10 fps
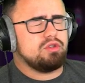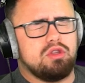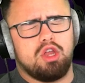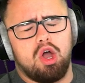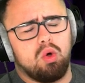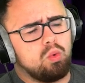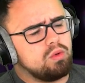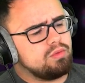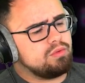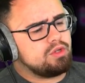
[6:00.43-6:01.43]
no,
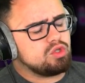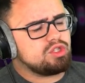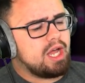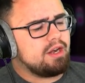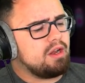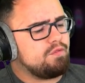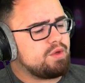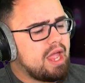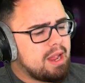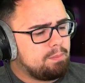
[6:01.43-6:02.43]
there's not enough
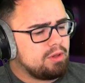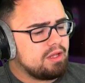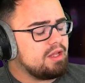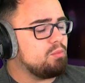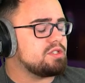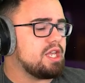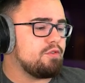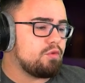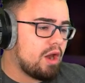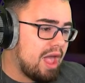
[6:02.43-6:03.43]
gameplay. It would take
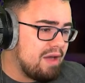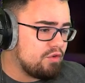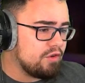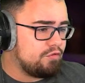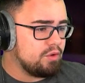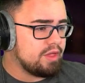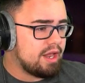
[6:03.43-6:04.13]
forever to fill that